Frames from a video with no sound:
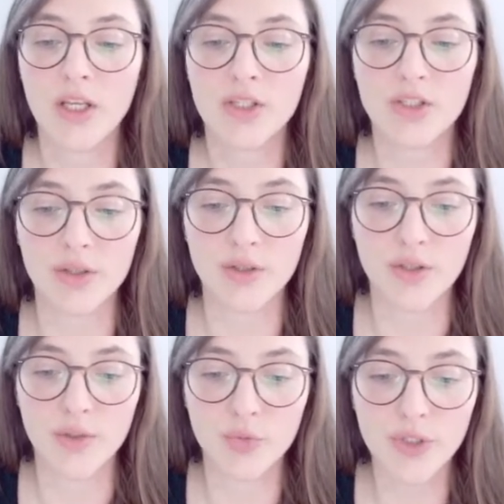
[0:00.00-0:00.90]
So
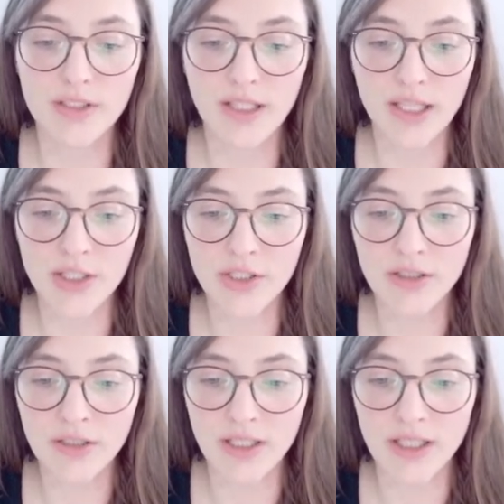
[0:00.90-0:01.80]
the
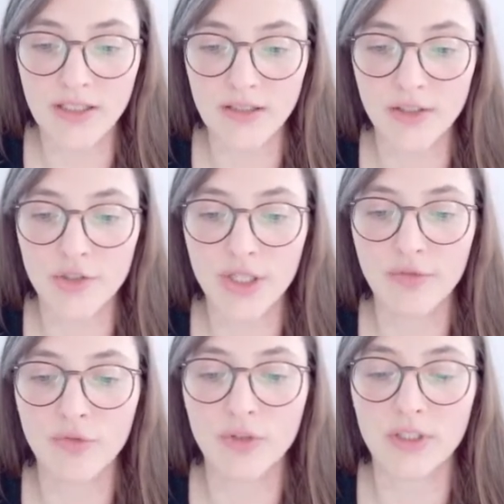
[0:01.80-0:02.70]
pre-selection is a
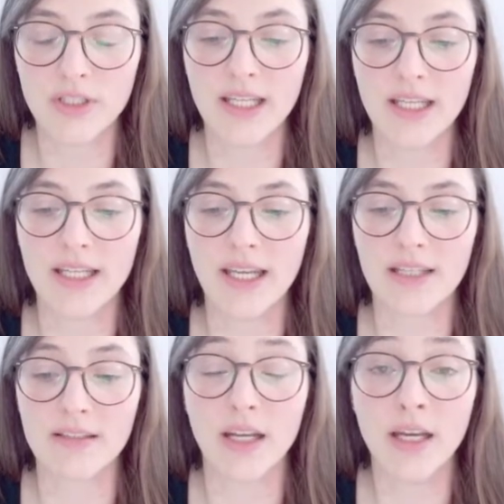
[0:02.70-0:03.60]
G4DN
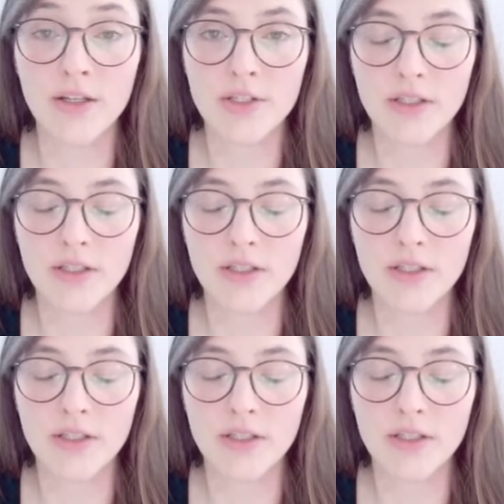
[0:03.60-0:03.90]
X large